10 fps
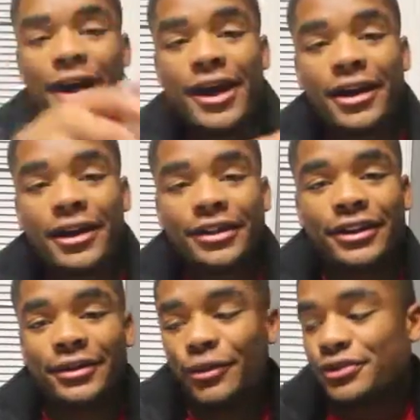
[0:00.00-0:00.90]
bag, I
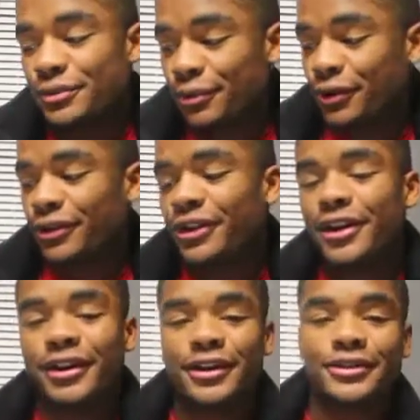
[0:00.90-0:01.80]
think the most important
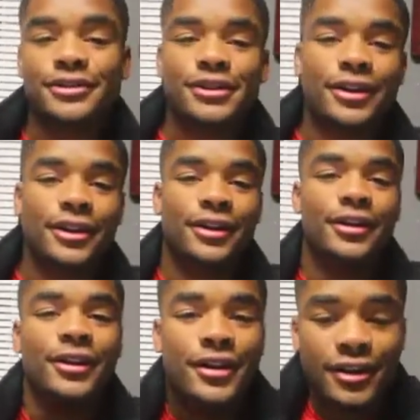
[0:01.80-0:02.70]
thing is
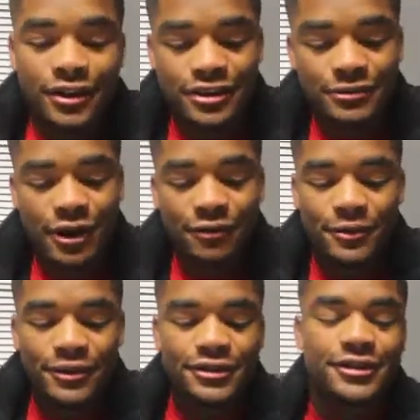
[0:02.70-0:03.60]
this
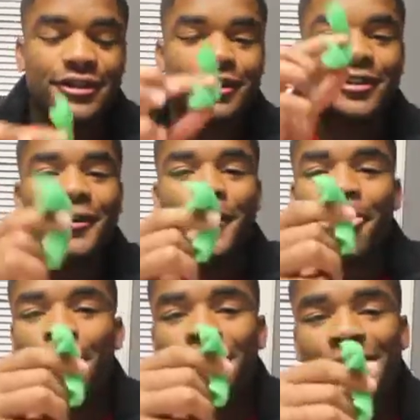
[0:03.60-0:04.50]
mouthpiece,
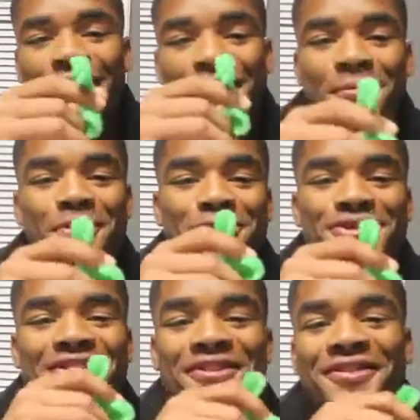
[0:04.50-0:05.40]
keeping those
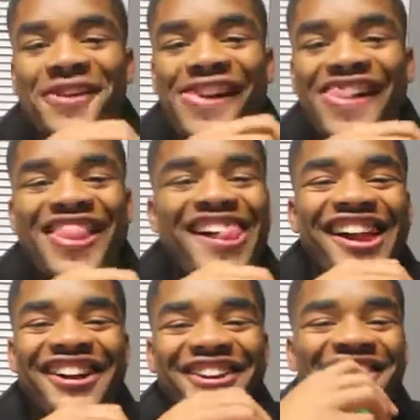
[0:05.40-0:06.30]
teeth.
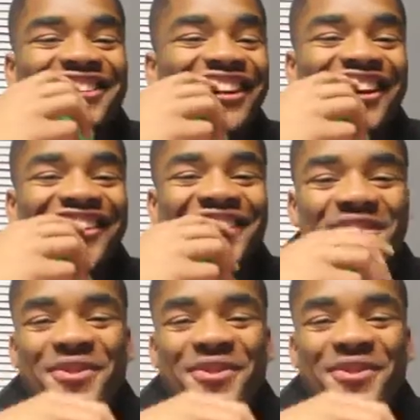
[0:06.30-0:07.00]
I am saying real